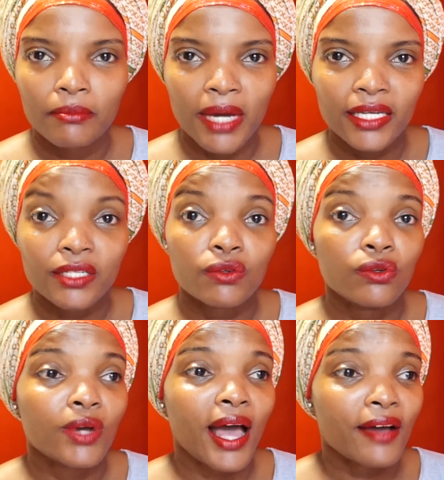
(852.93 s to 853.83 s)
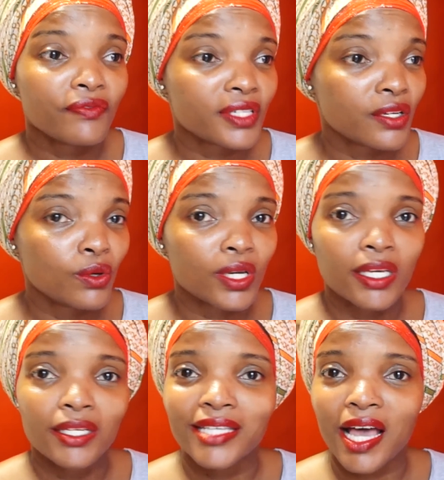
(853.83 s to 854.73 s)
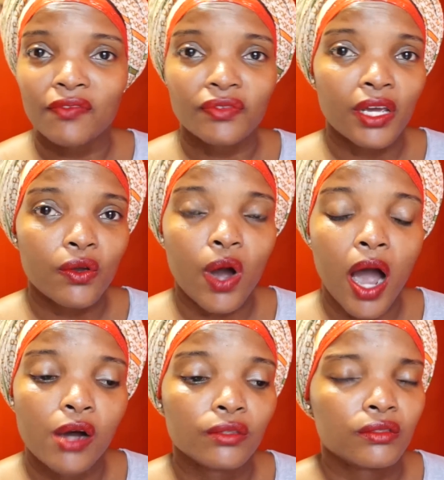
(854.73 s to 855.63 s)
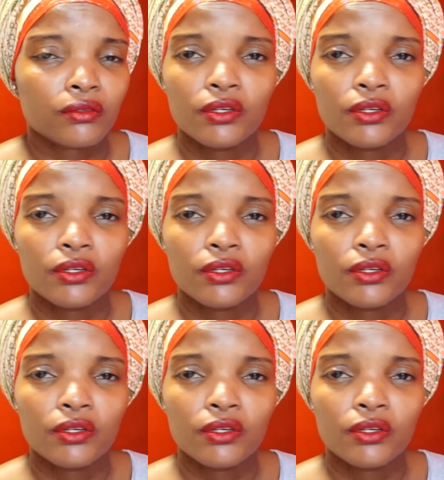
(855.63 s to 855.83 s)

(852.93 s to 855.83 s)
money to look after your kids after your house do